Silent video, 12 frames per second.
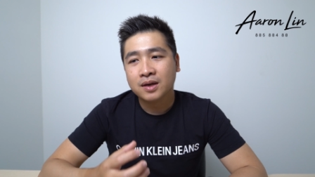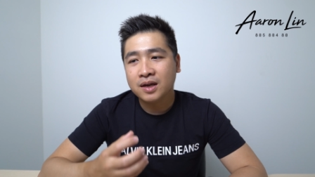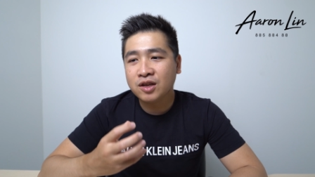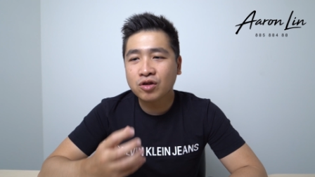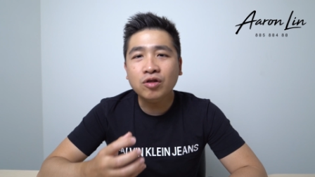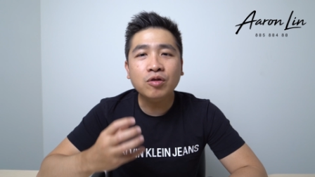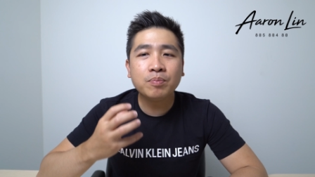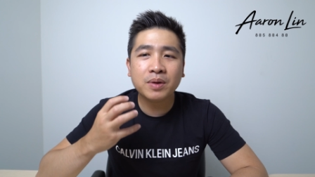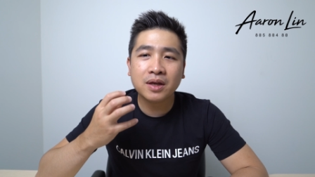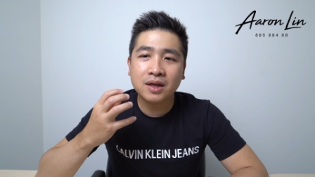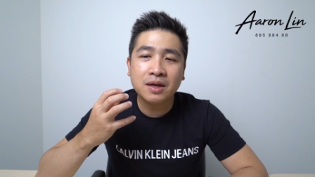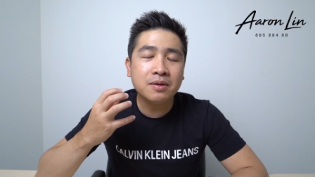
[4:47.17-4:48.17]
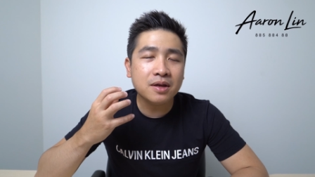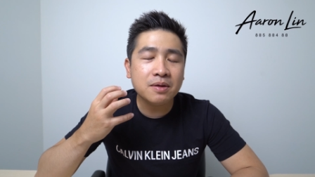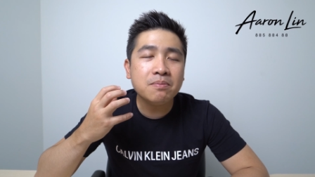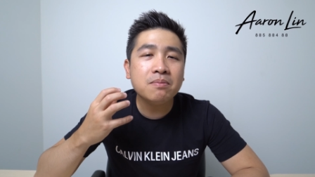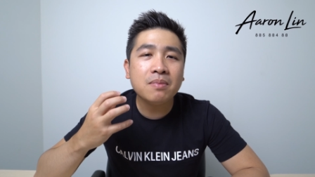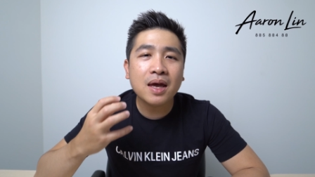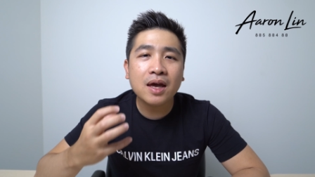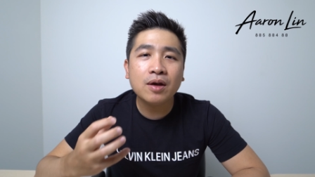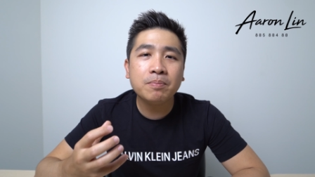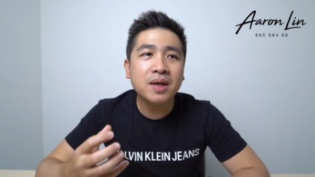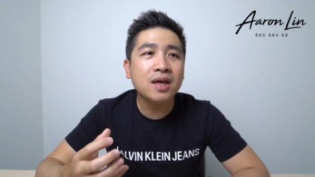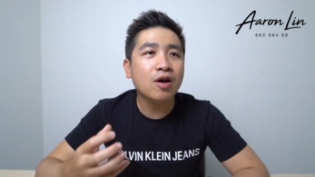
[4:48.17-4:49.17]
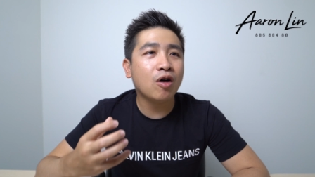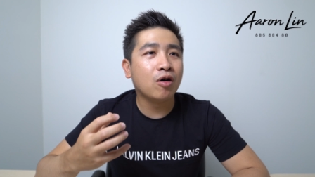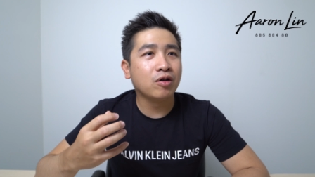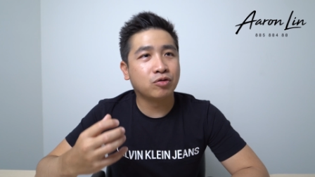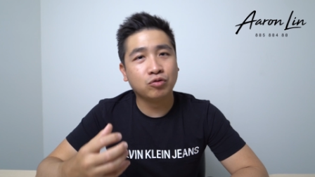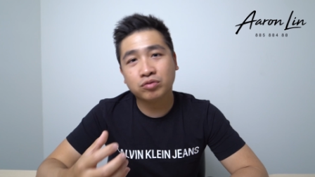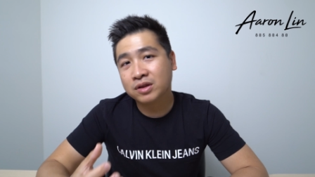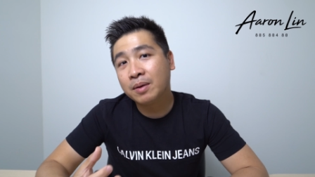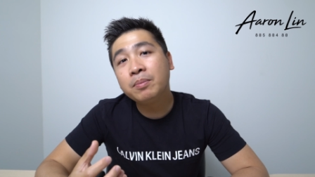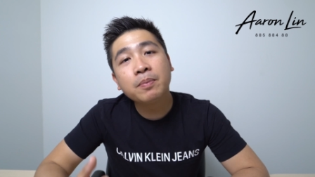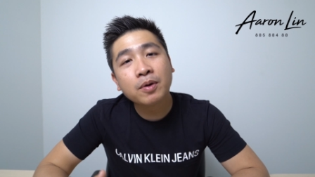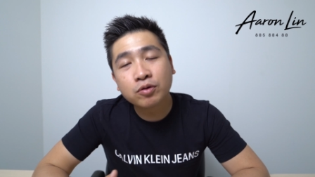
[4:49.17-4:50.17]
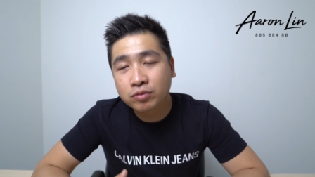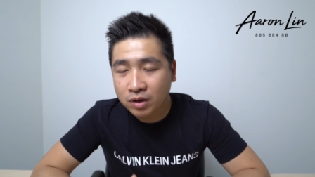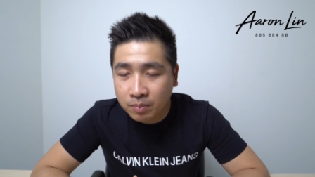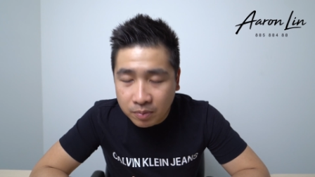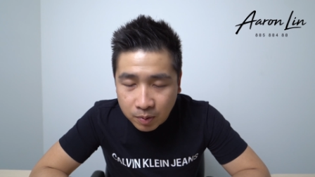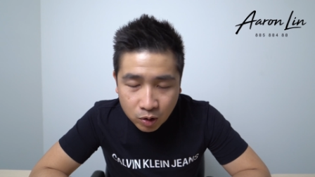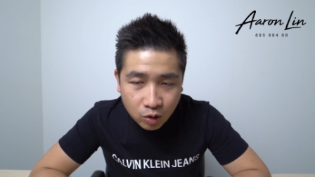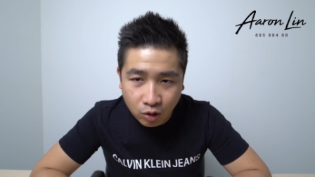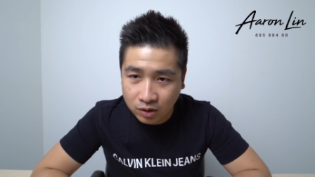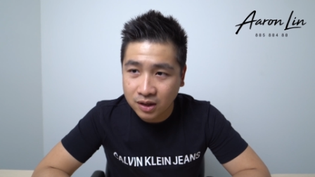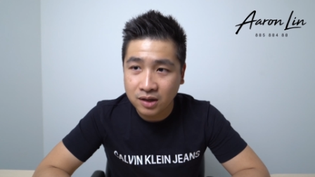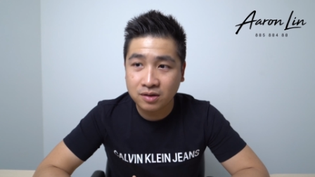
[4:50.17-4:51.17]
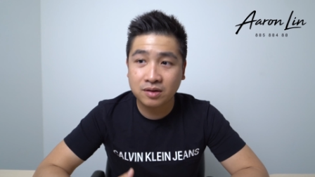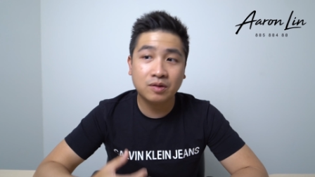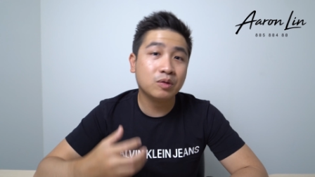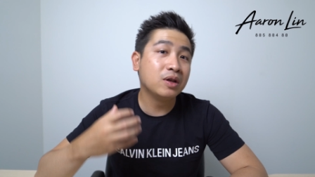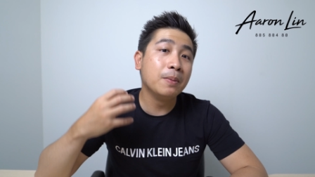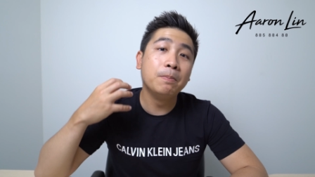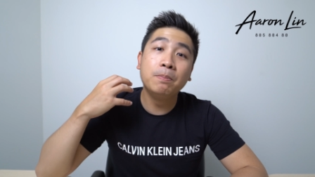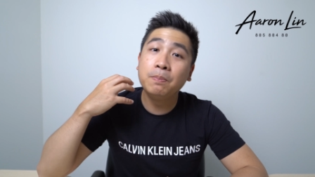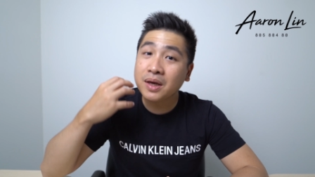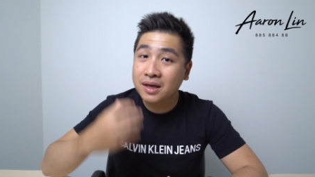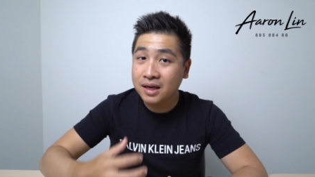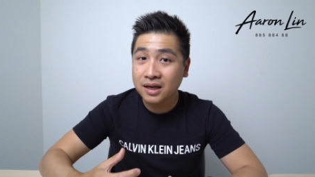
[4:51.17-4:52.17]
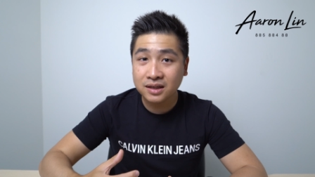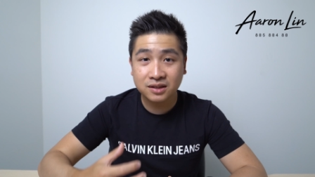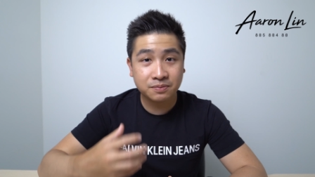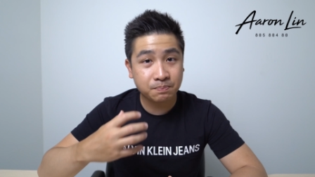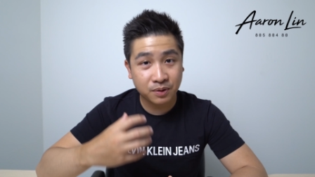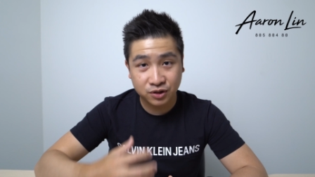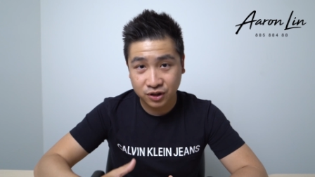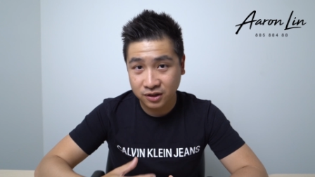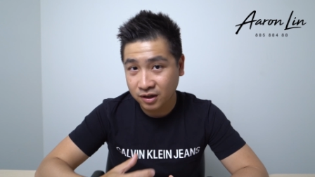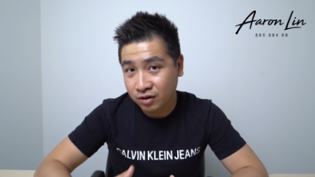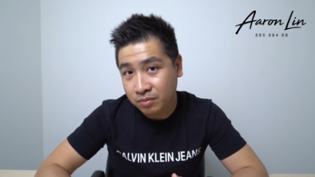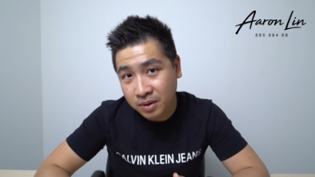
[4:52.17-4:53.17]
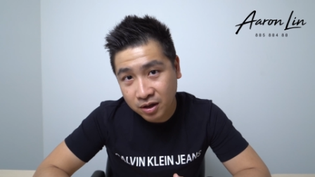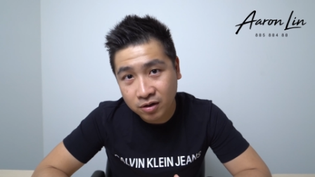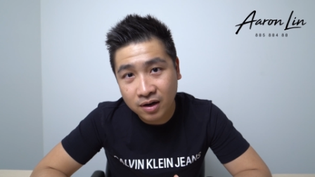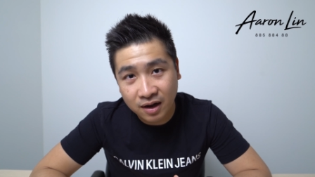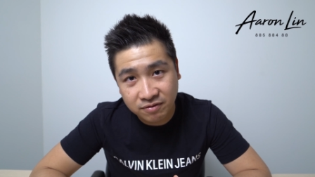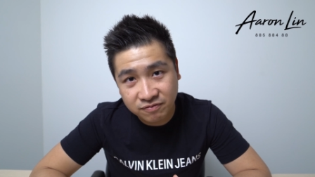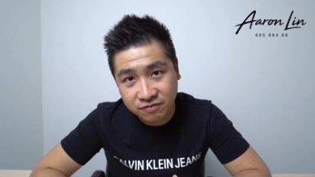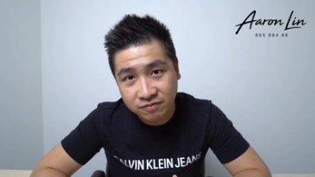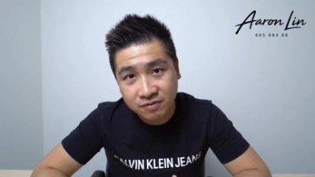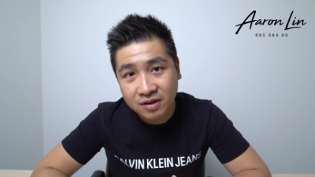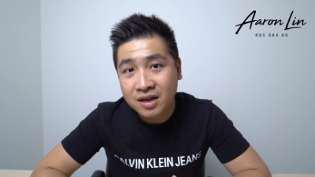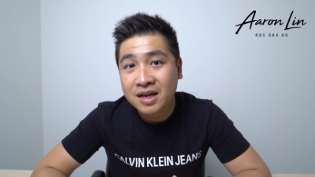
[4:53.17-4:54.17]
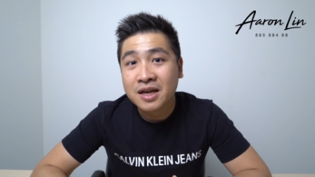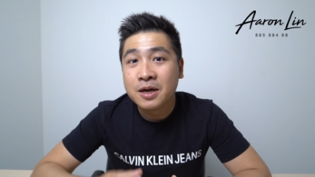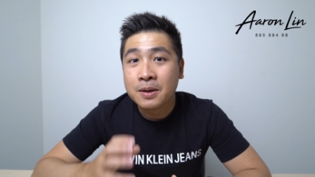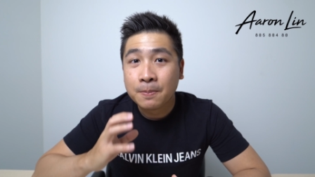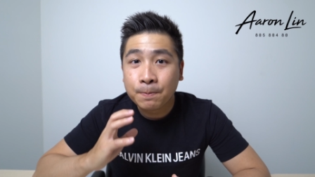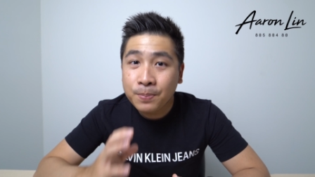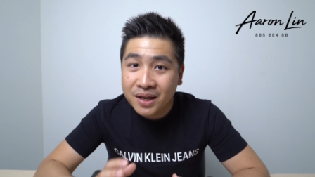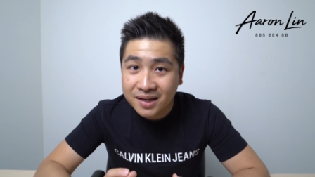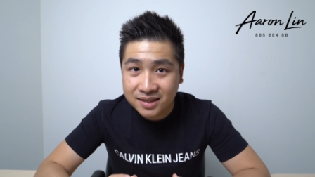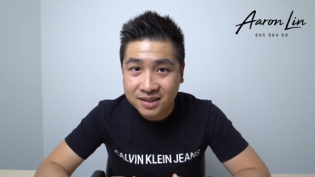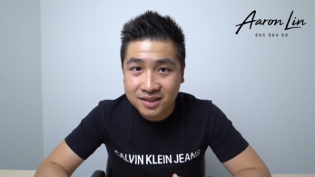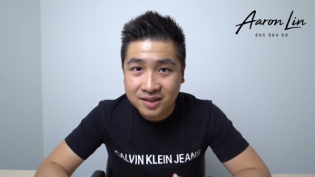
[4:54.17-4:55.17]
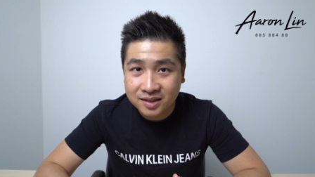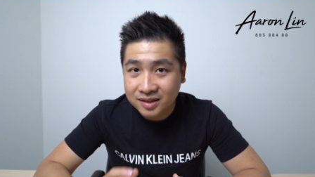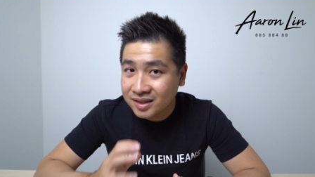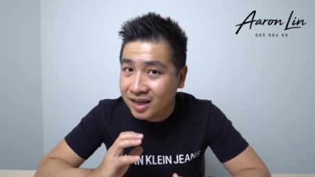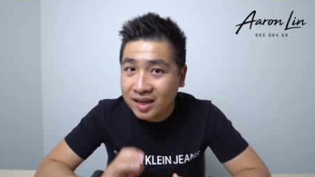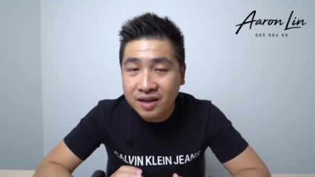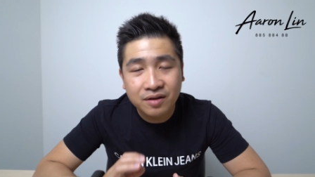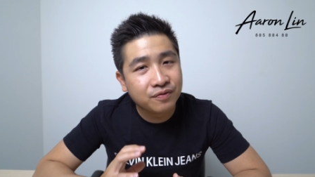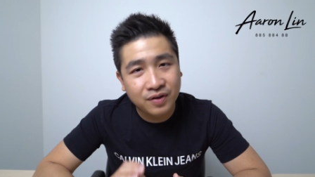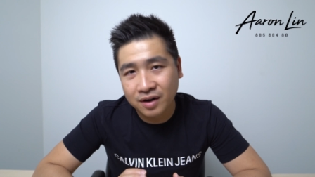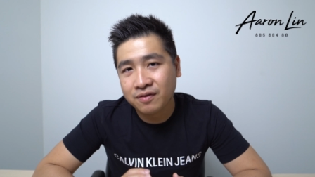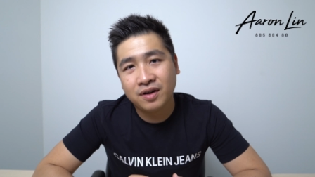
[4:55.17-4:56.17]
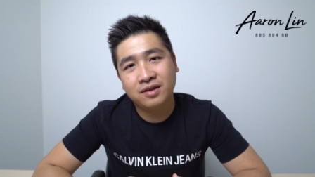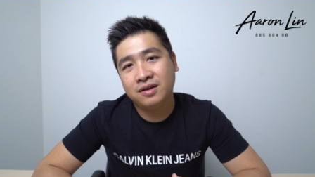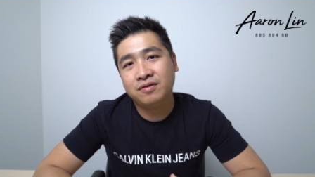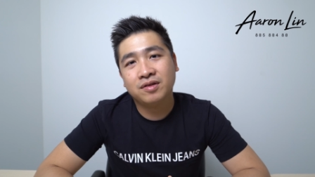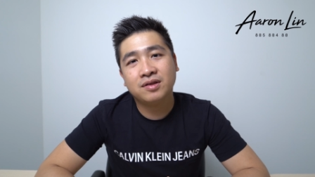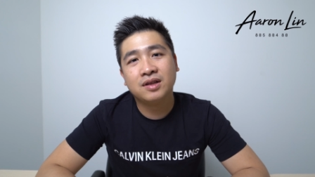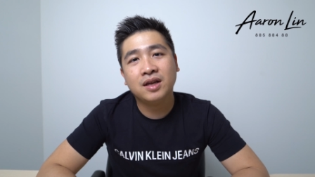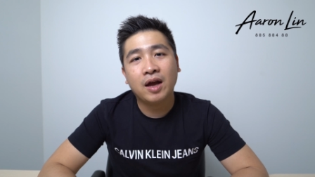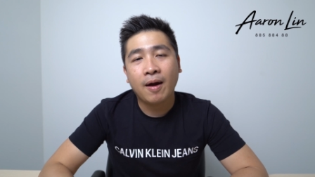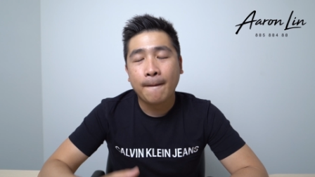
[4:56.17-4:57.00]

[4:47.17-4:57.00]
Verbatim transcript: it's going to be, it may be, or to some people not, it's the biggest purchase that you're going to make in your life. Please take it very seriously.